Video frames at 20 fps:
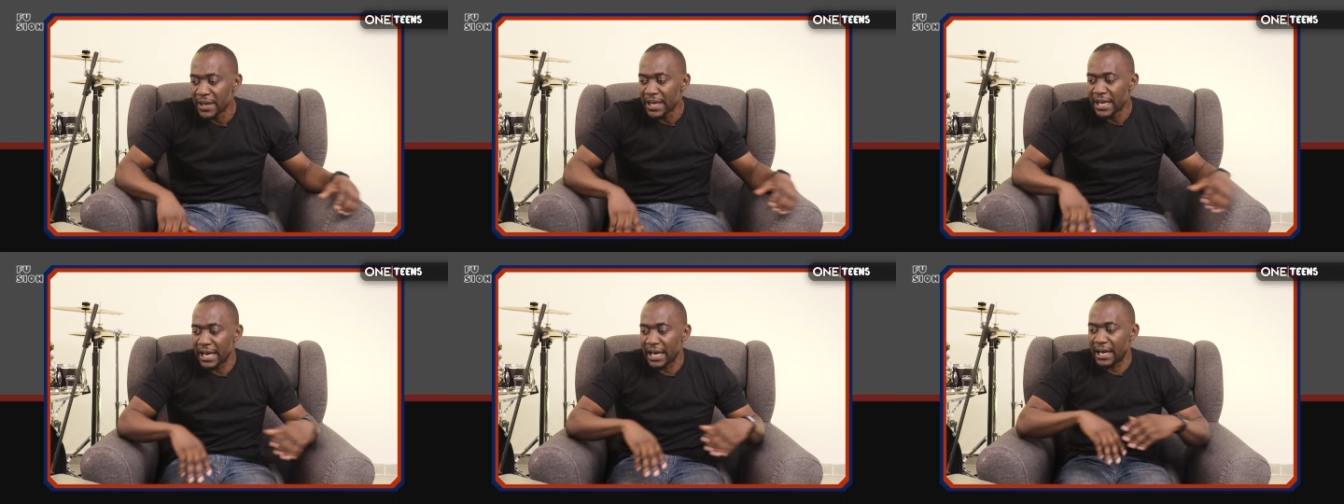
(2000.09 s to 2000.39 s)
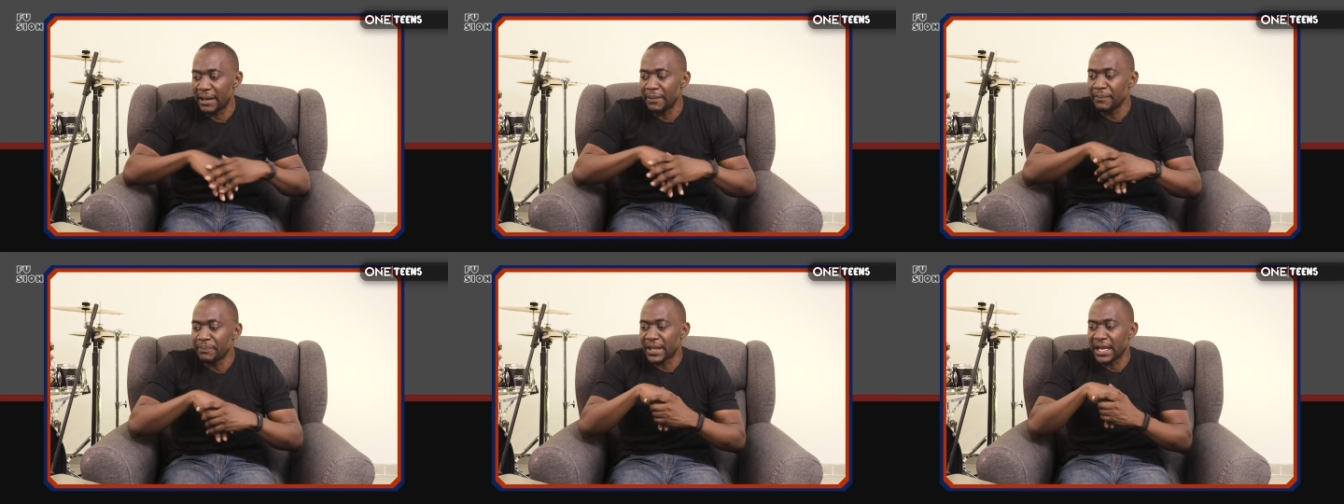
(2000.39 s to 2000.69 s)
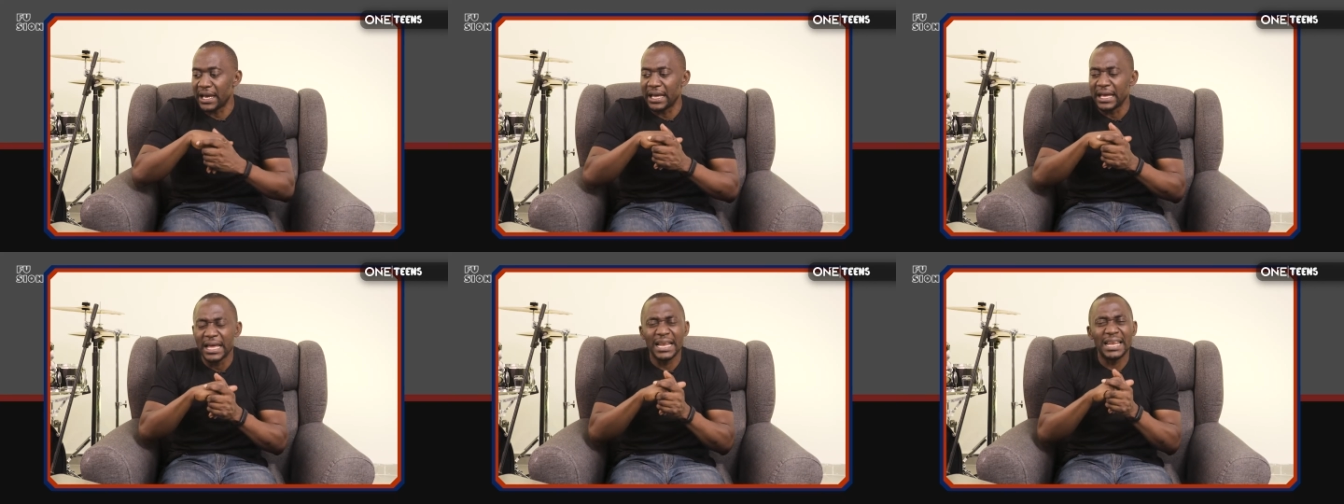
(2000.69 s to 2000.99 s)
Uh,
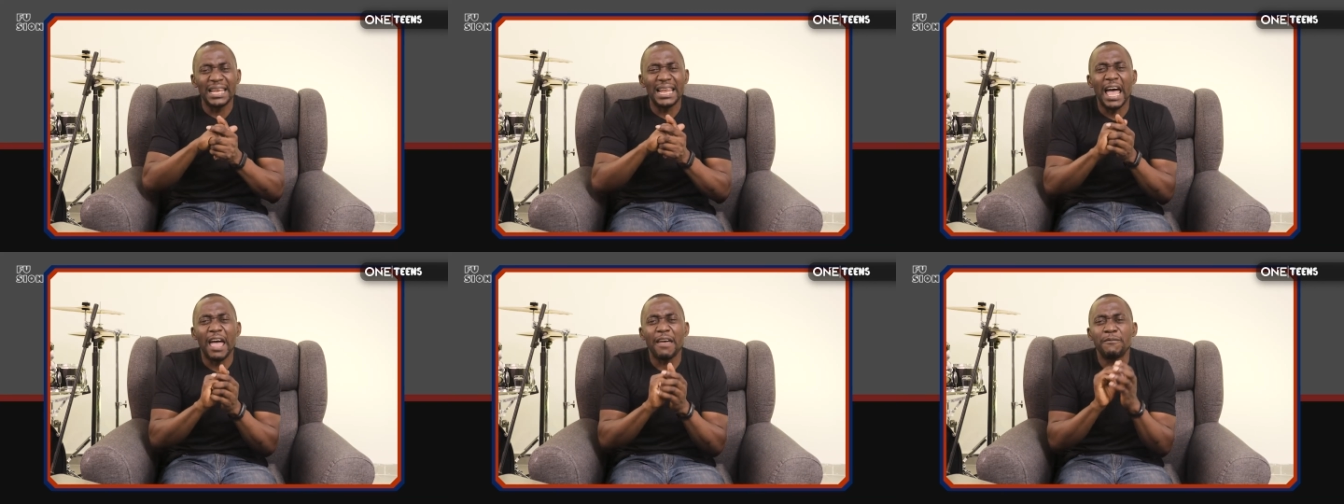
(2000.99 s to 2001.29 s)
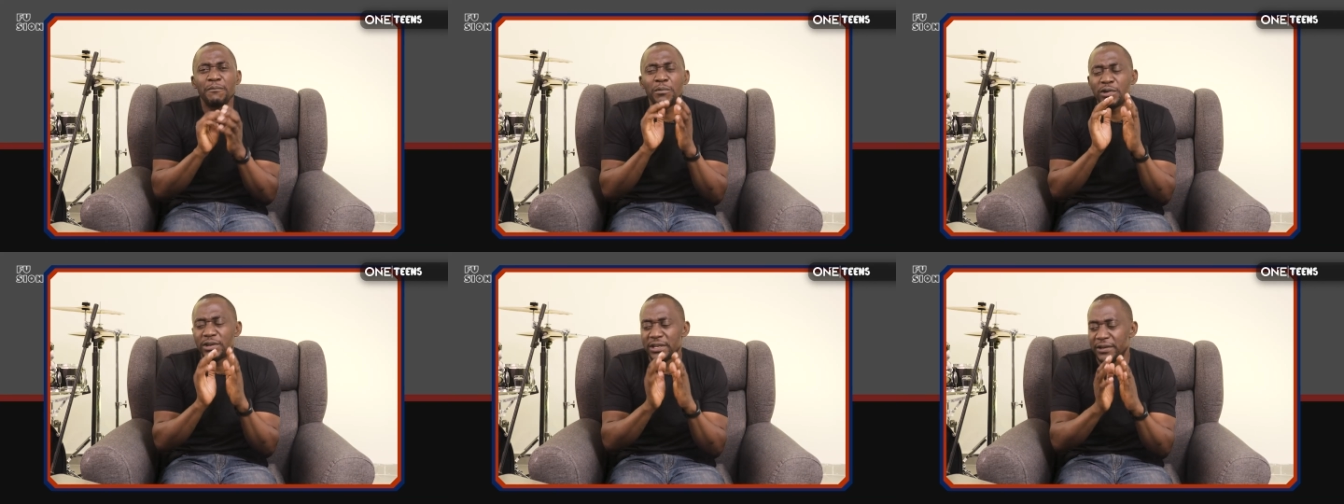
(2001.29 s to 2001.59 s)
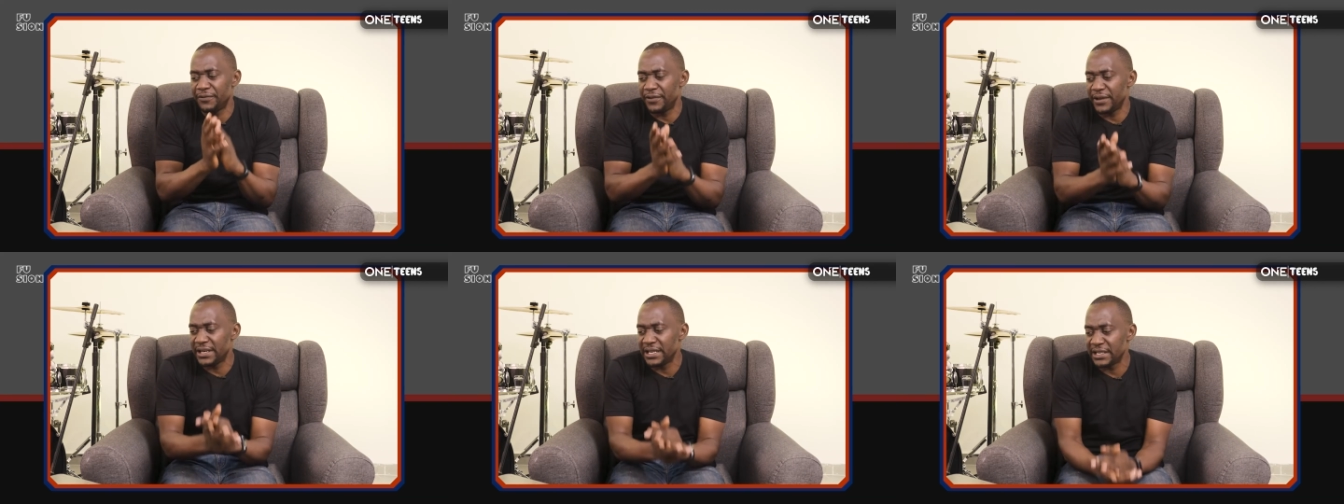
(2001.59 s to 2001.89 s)
uh, life
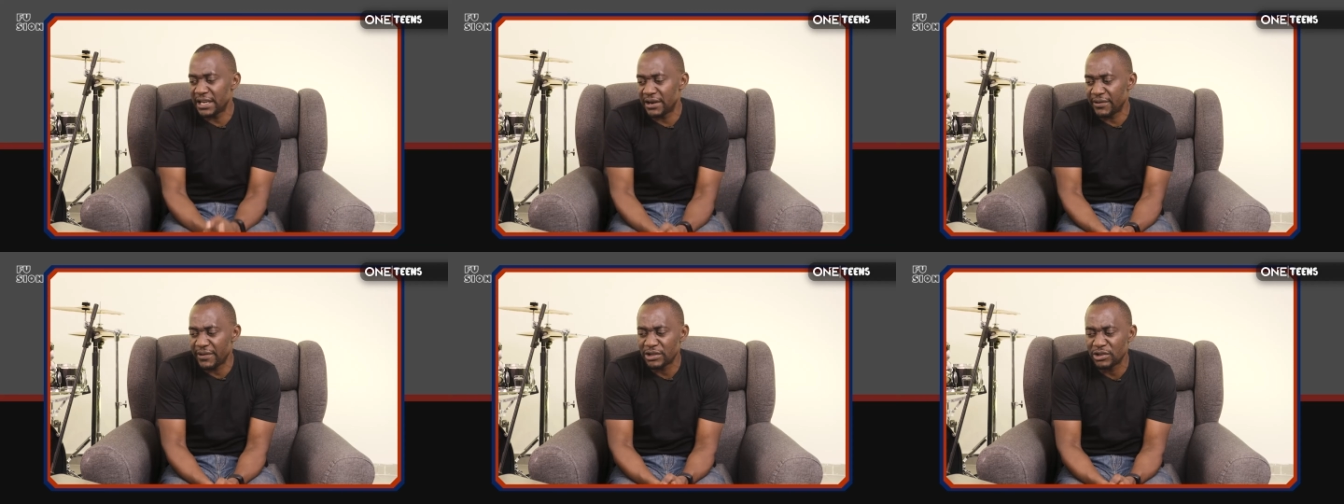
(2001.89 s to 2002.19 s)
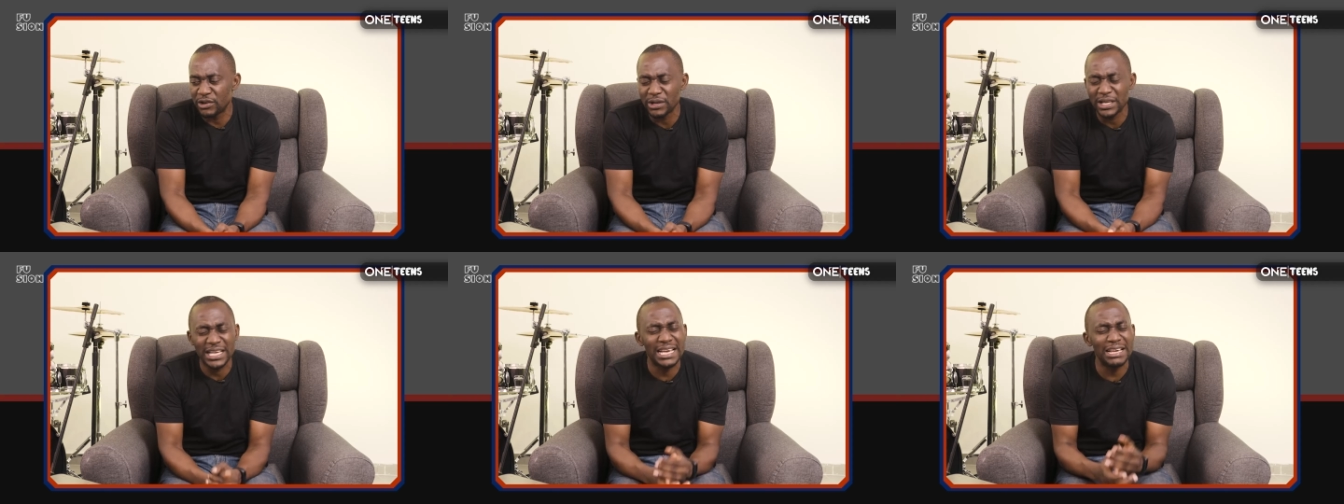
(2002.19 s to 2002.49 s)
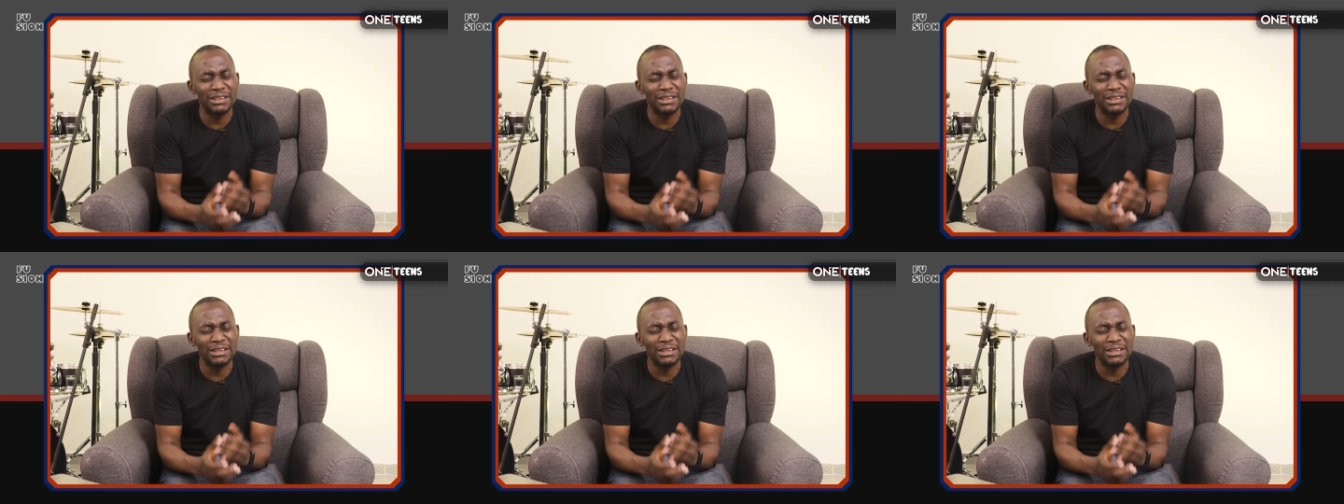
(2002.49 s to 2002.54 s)
motivating direction.